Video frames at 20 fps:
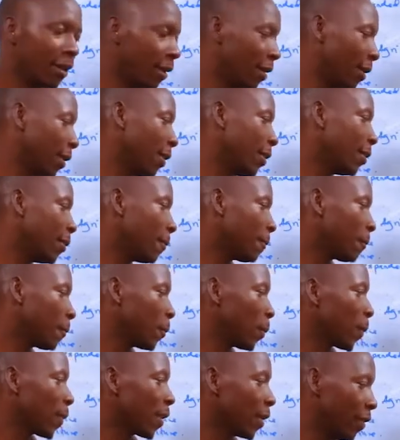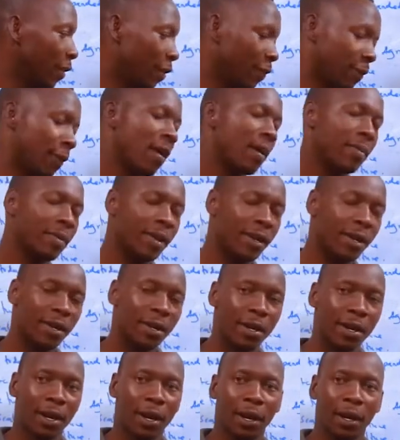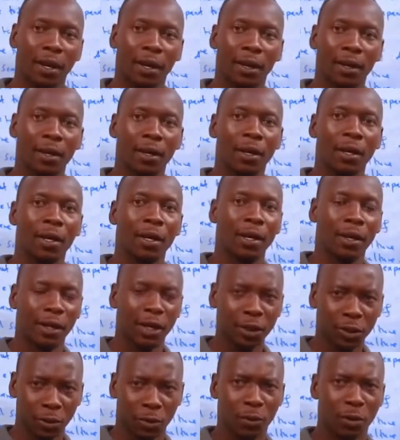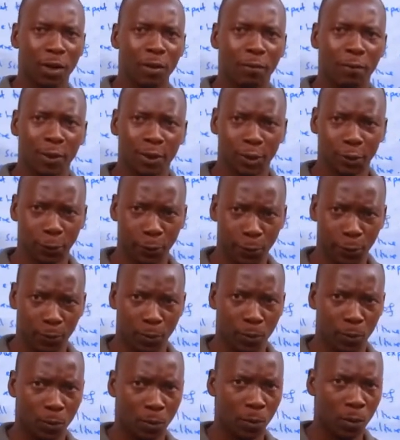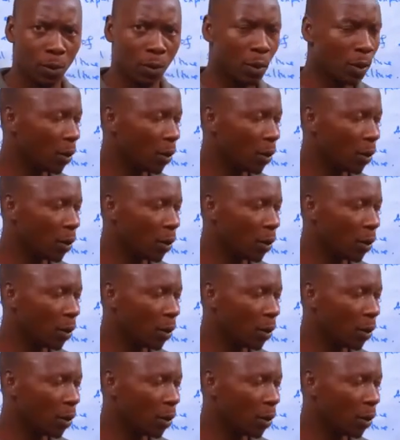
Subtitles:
in the family and the national level at all.